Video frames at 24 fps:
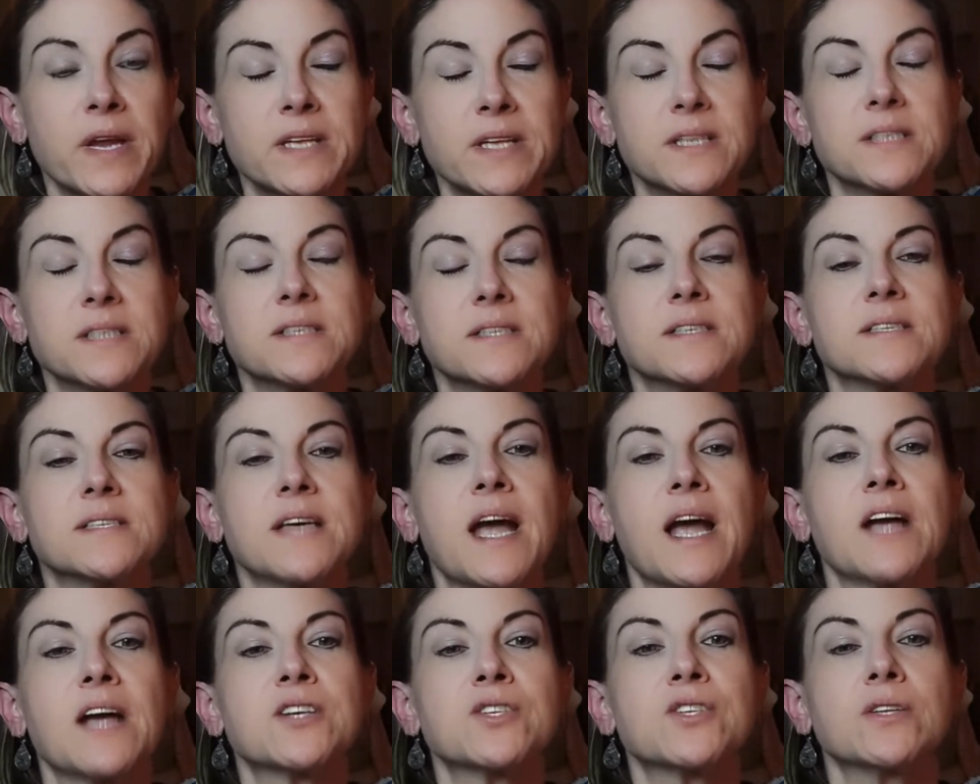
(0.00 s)
This is
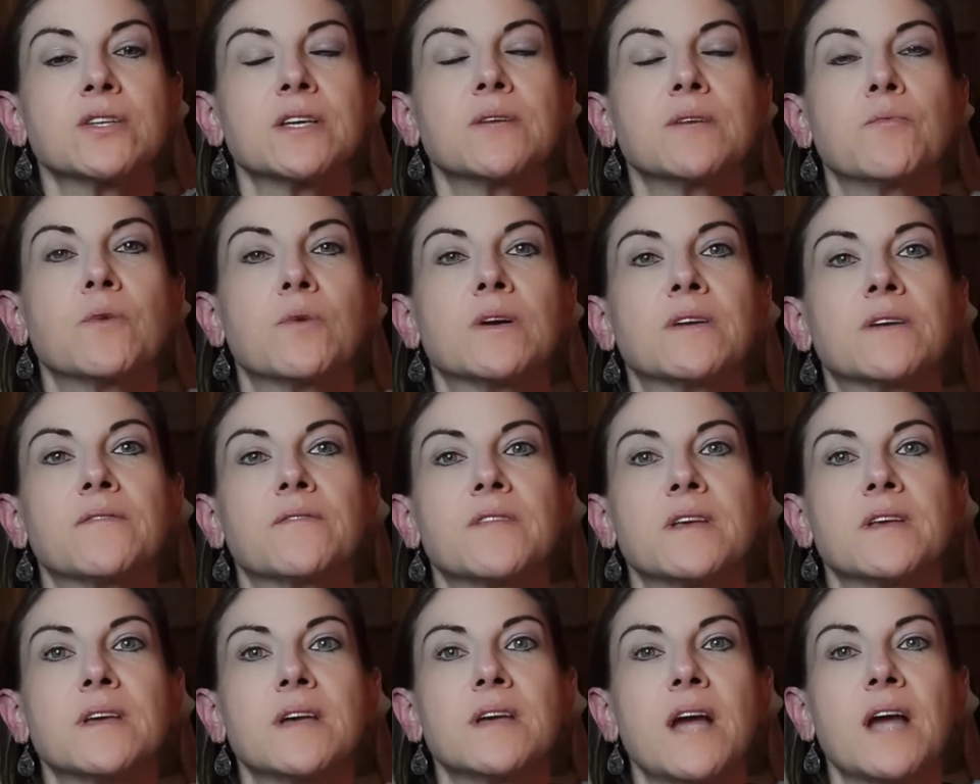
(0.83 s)
actually one of
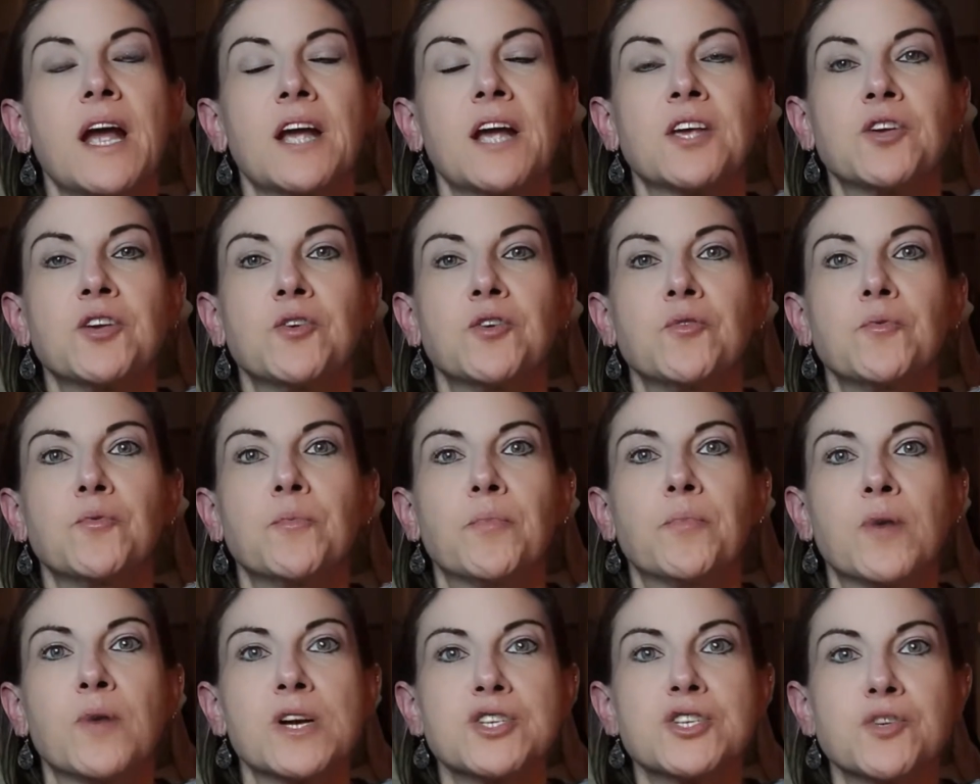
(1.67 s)
the
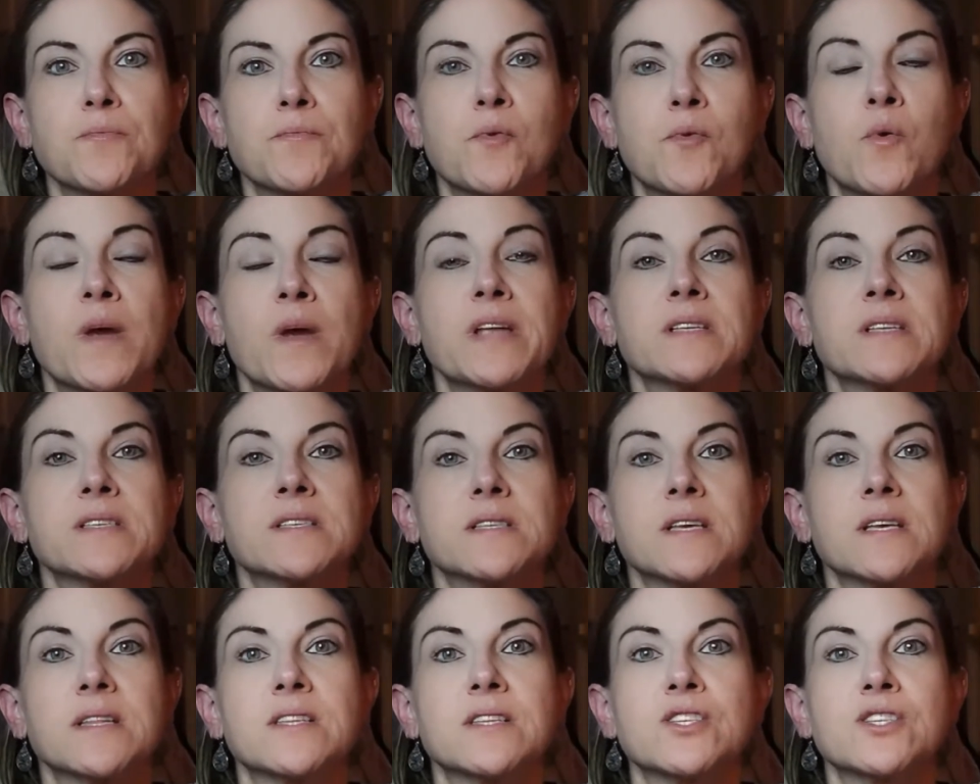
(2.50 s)
acupressure points
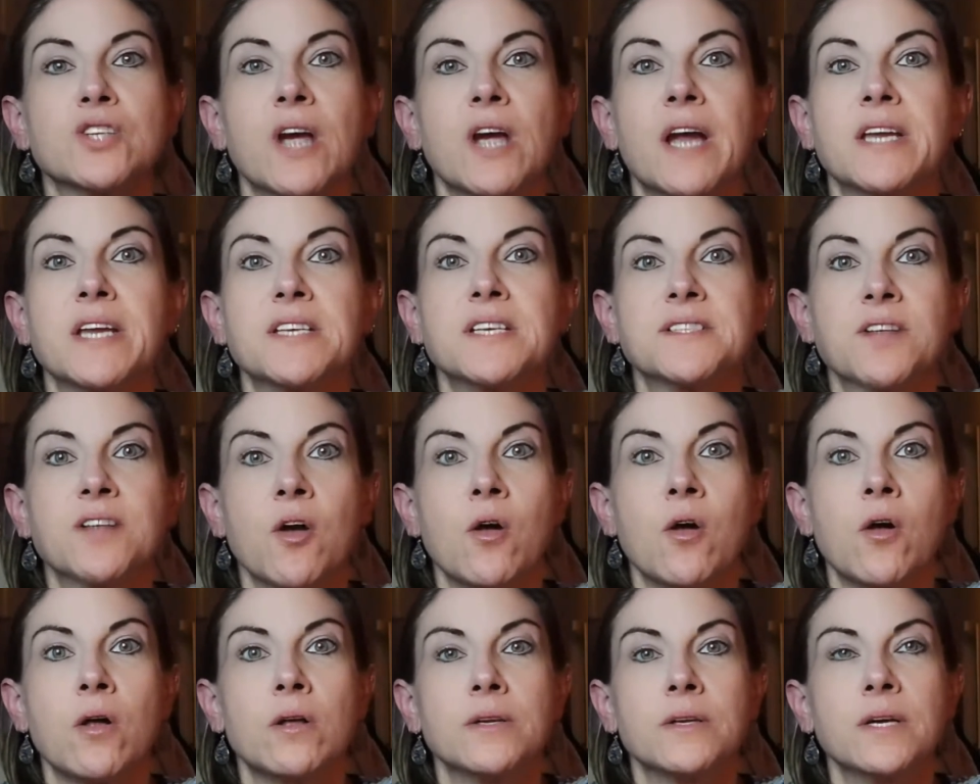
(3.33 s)
that the Chinese
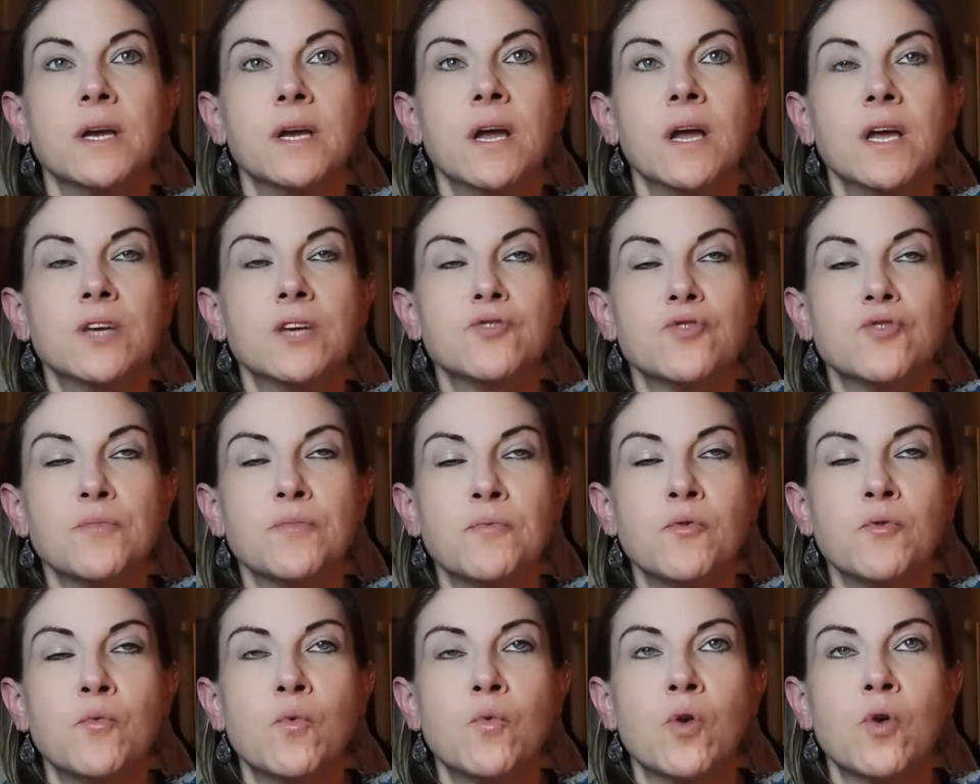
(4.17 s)
called
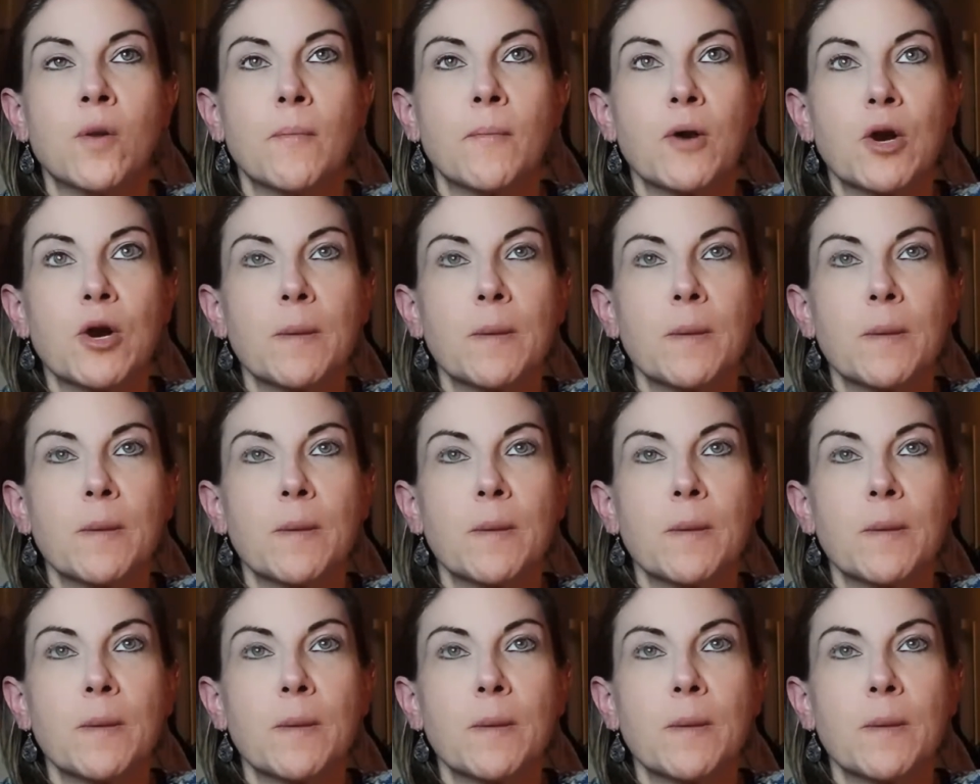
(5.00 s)
triple warmer,